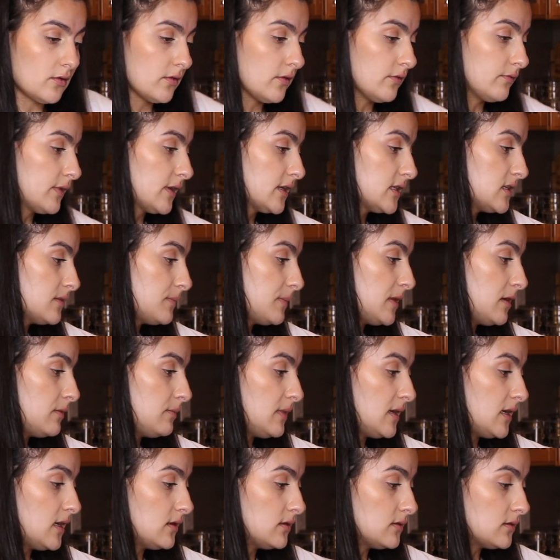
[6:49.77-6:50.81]
the recipe
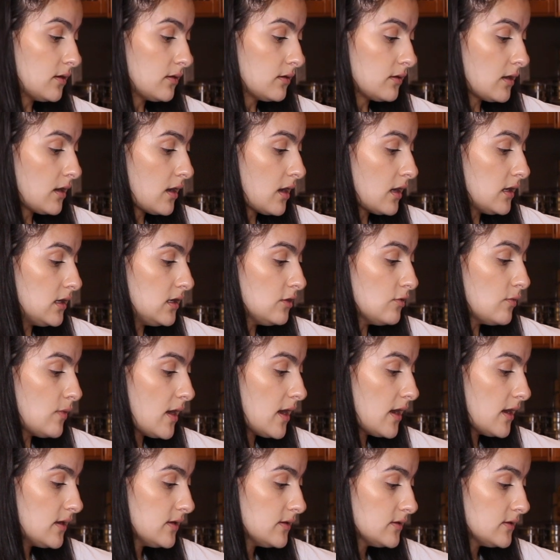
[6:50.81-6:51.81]
being done anyway,